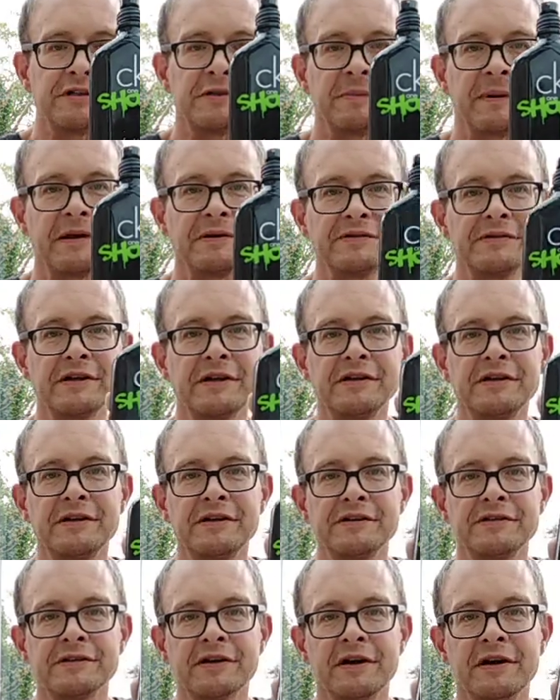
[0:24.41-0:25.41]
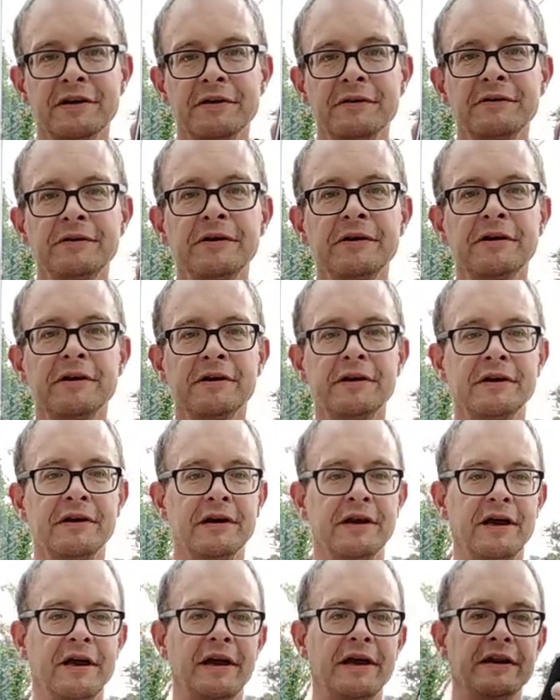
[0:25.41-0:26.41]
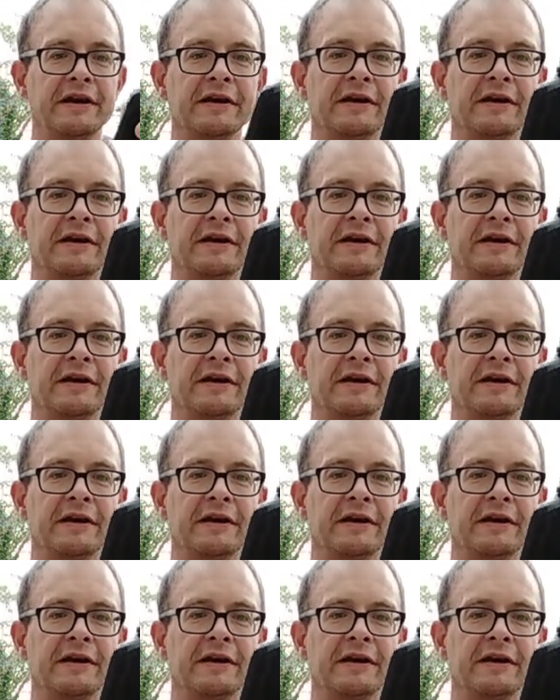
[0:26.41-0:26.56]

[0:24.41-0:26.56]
about 10 years ago. And it